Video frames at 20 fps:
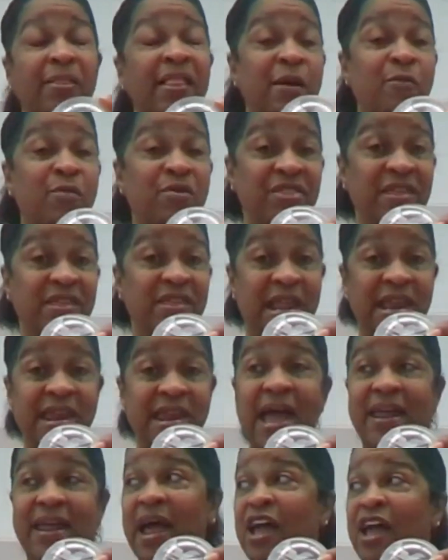play with it
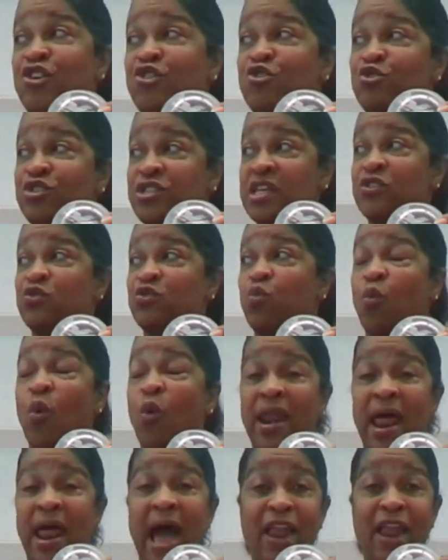at night. Now, I used this
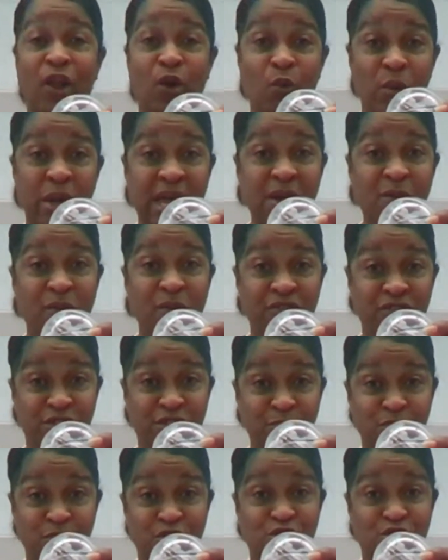one Halloween with
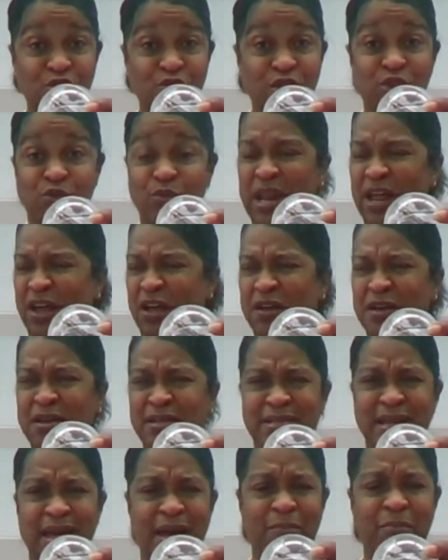some students. We had a
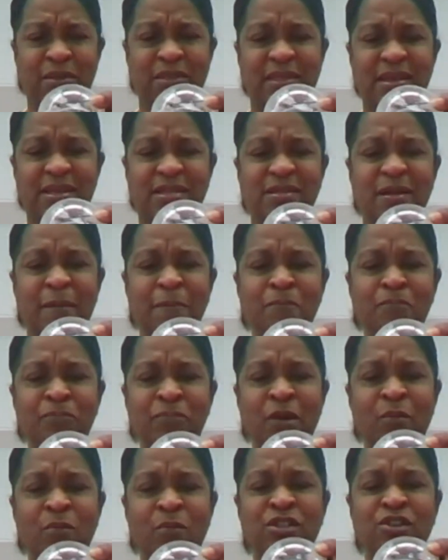good time with this.
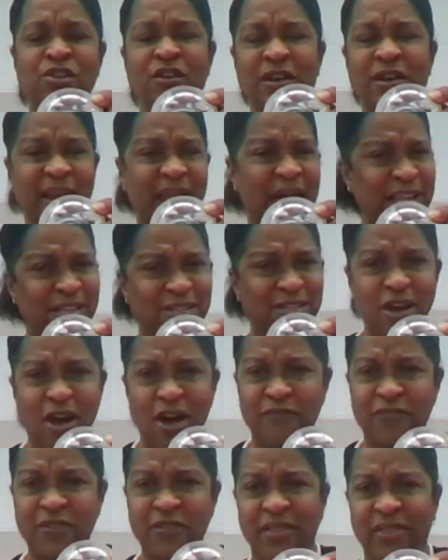We turned the lights
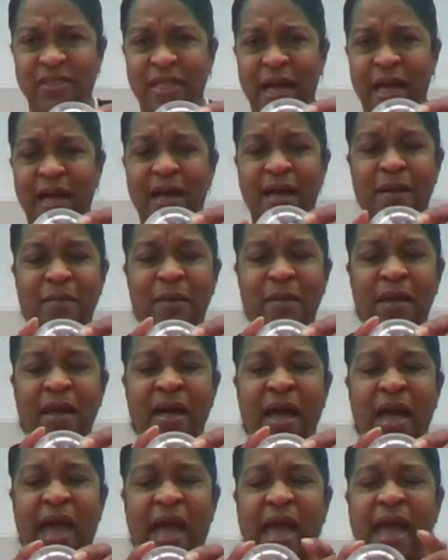off in the lab,
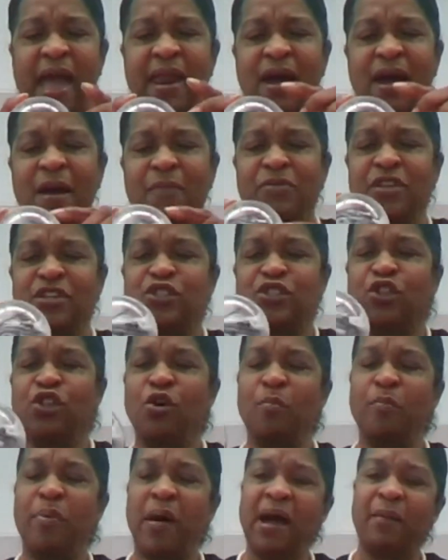and this
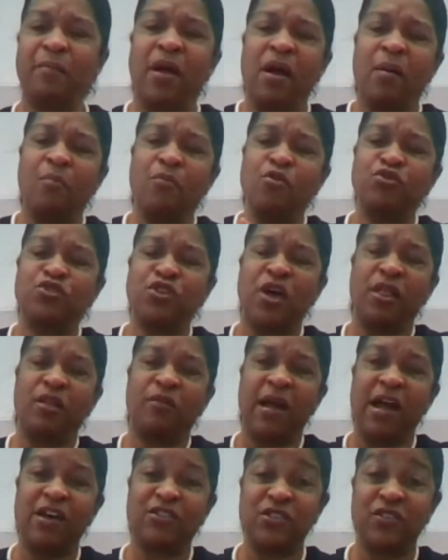little bot moves
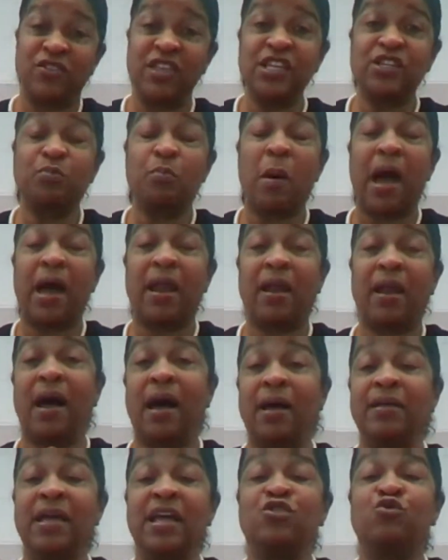all around. So this bot
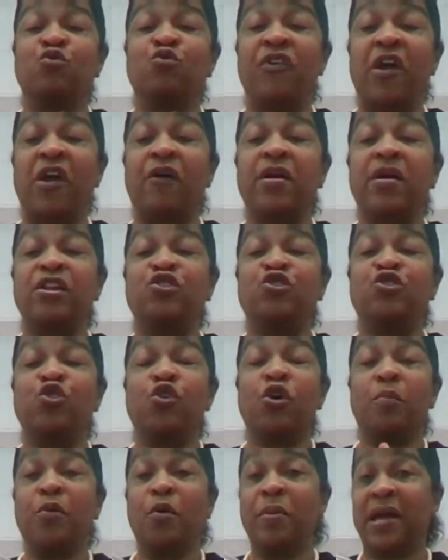is very
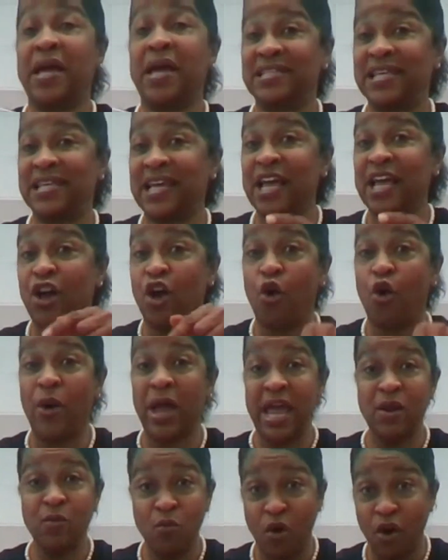durable because it can
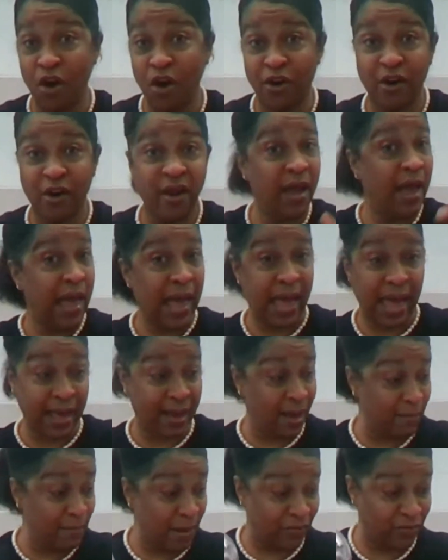go in water
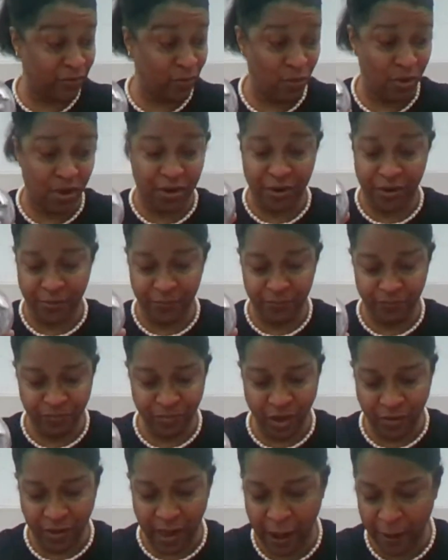and come out the water,
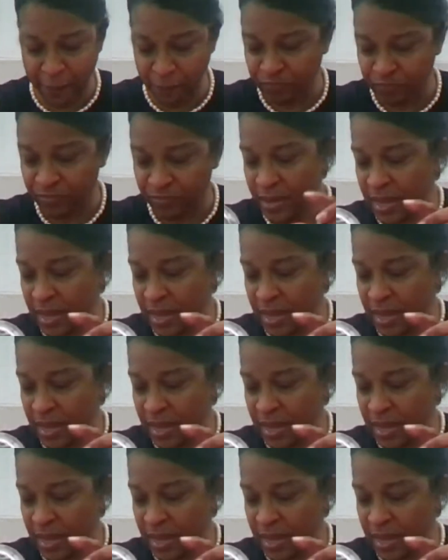okay?